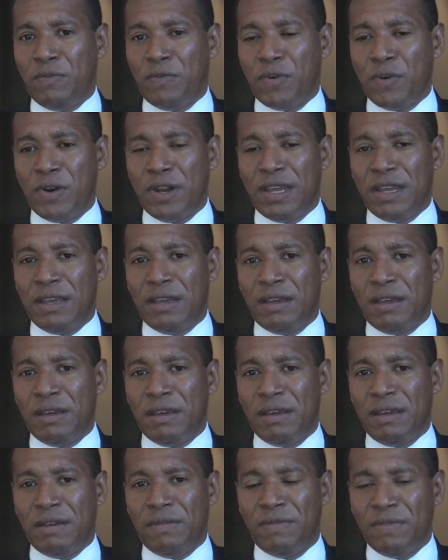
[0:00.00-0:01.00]
from
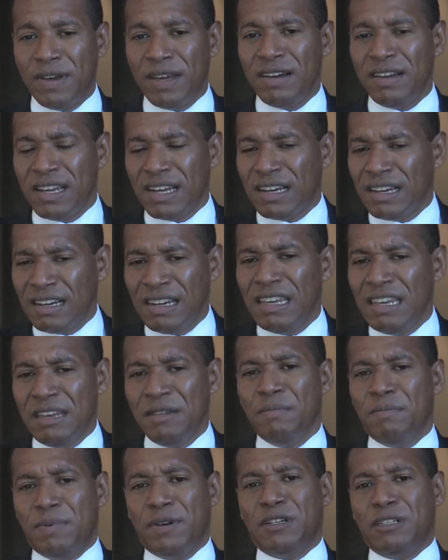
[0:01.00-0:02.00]
a very
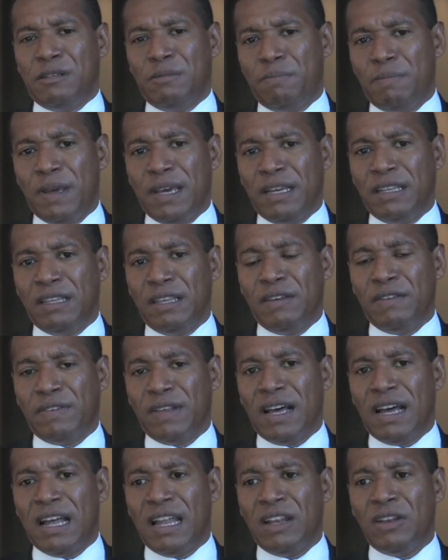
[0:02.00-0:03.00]
clean perspective
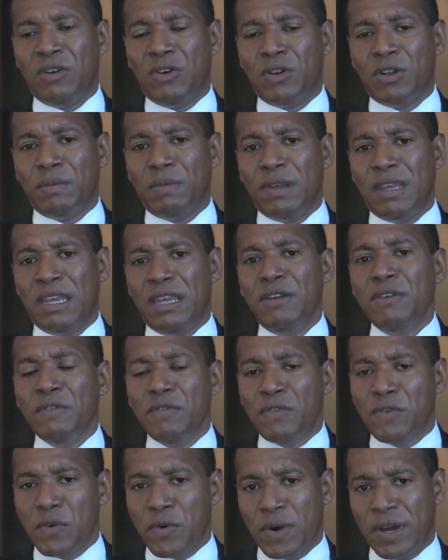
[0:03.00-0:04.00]
and not
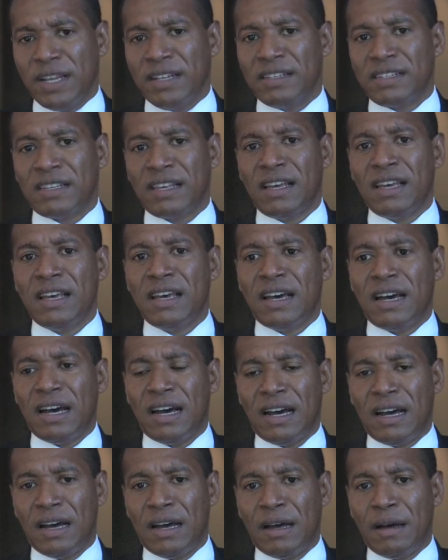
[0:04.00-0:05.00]
influenced
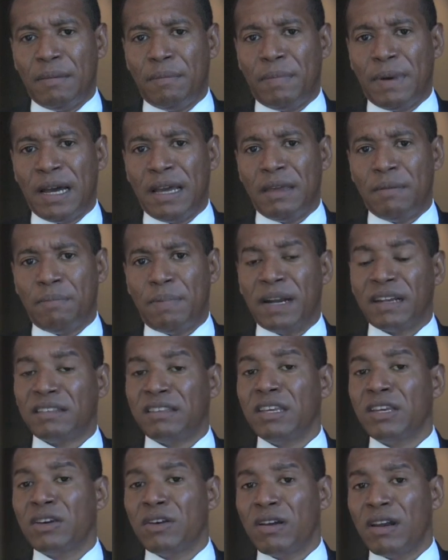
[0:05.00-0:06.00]
by
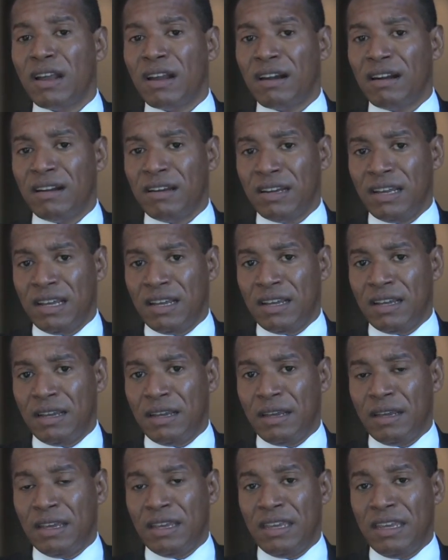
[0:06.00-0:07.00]
particular
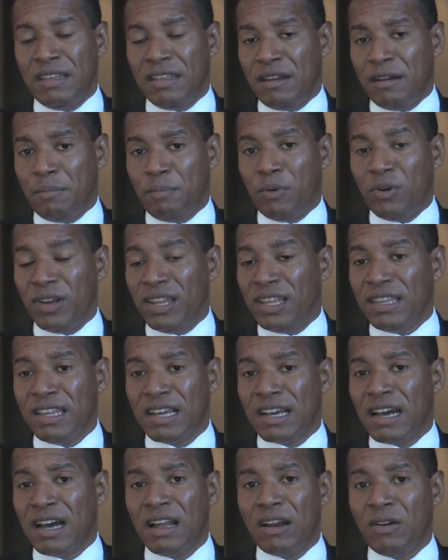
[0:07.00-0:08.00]
either
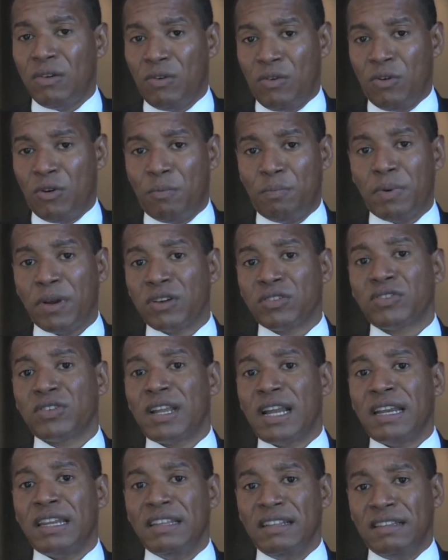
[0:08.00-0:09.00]
political or
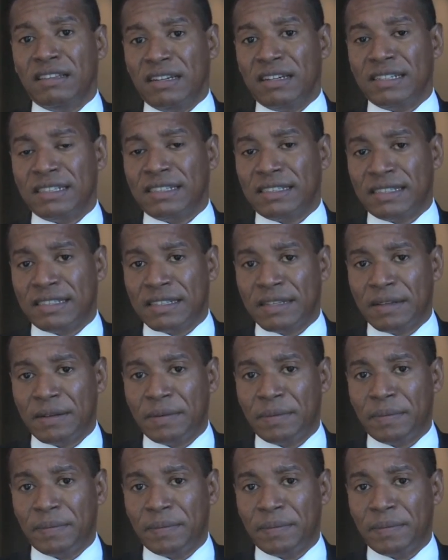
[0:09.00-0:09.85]
personal interests.